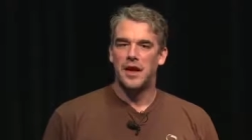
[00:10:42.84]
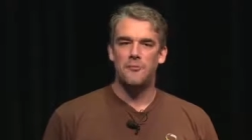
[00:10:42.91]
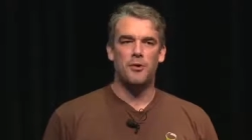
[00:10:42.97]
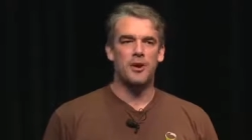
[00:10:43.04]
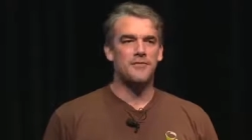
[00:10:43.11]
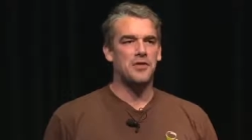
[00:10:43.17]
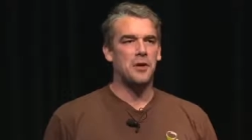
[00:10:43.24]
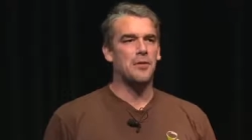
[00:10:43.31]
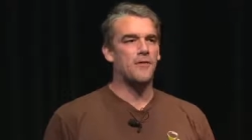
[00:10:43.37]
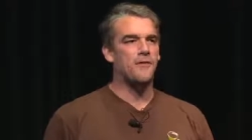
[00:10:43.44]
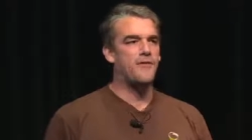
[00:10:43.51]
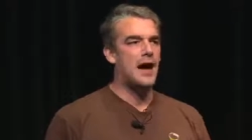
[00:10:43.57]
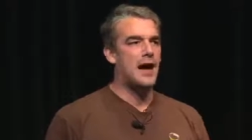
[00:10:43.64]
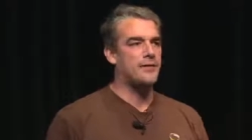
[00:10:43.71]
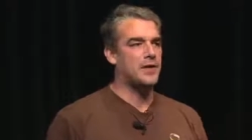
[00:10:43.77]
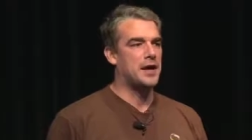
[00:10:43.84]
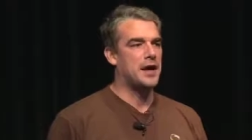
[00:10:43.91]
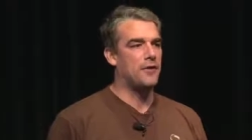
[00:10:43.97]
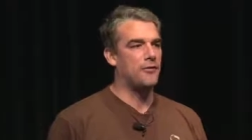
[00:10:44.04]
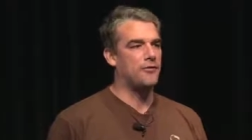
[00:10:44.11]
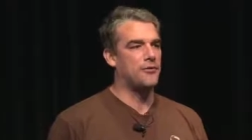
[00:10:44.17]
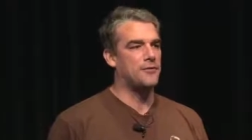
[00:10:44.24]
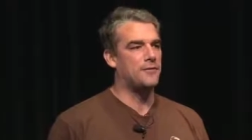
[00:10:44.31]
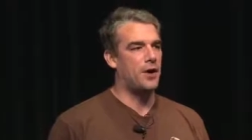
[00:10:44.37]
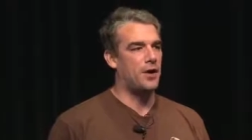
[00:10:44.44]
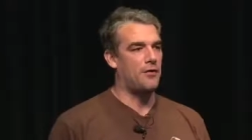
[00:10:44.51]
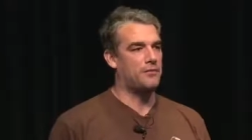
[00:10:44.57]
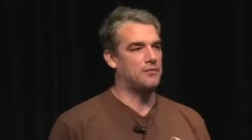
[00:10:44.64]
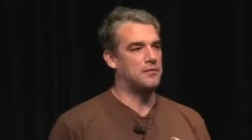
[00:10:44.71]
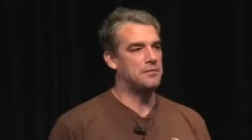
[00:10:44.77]
And what if there were five accounts
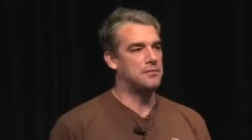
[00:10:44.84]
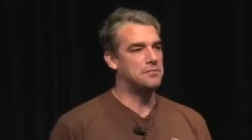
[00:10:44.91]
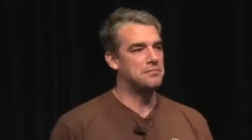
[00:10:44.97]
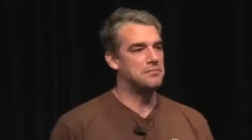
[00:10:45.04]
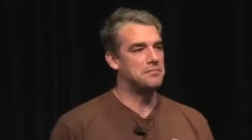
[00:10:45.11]
involved?